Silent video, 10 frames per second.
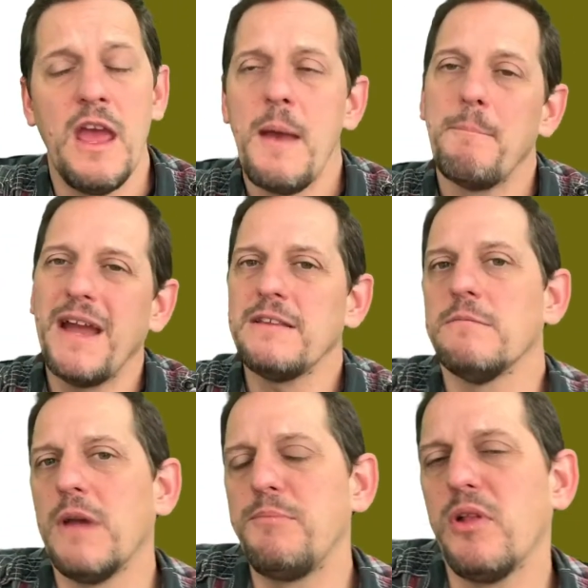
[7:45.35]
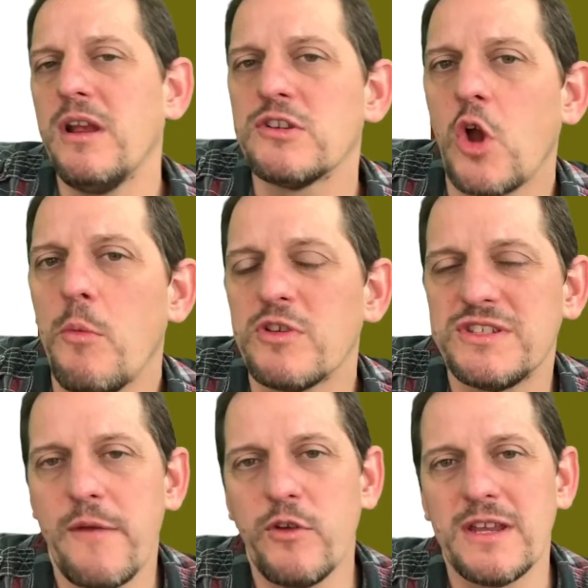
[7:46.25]
My players almost
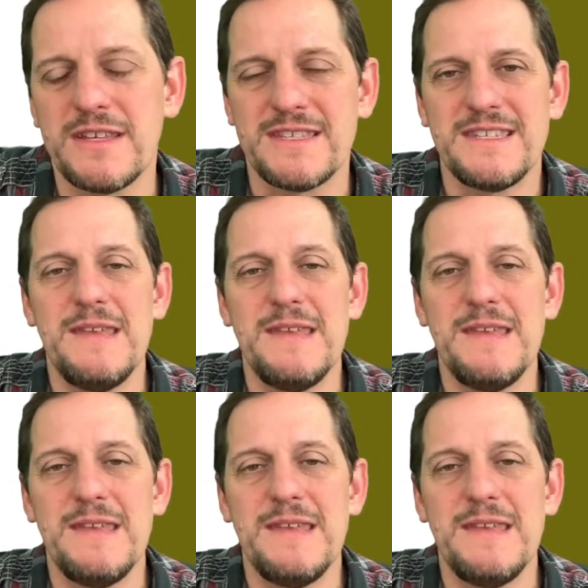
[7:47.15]
never get to see